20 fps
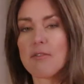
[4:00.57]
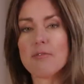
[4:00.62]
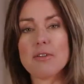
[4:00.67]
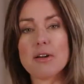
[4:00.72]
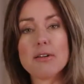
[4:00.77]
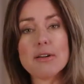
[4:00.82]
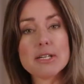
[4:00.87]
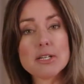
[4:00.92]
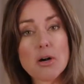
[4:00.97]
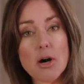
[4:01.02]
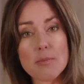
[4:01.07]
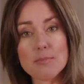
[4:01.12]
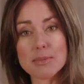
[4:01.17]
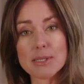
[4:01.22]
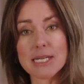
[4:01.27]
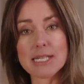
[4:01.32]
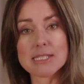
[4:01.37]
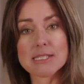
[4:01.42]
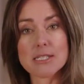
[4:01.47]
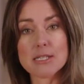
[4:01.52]
Very
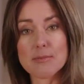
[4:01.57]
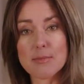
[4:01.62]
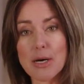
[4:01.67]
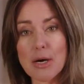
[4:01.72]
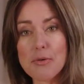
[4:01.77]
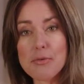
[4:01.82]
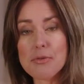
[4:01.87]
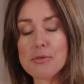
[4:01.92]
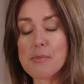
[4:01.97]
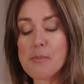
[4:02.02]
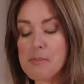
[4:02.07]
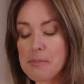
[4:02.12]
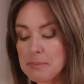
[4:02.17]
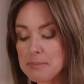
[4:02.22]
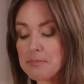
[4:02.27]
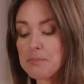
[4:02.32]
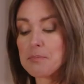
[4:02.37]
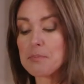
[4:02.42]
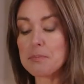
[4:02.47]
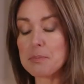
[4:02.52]
complex in the mouth,
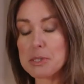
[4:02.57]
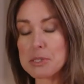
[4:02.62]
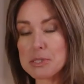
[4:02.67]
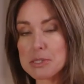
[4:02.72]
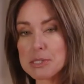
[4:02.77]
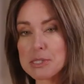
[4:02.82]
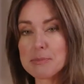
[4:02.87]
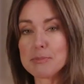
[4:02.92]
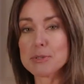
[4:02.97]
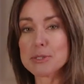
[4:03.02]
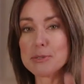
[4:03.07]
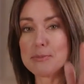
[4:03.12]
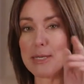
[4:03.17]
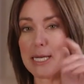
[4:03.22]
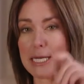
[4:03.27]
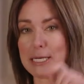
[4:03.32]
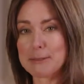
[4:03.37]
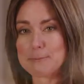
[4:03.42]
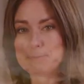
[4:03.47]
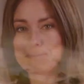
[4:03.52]
but simple to
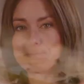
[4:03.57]
make.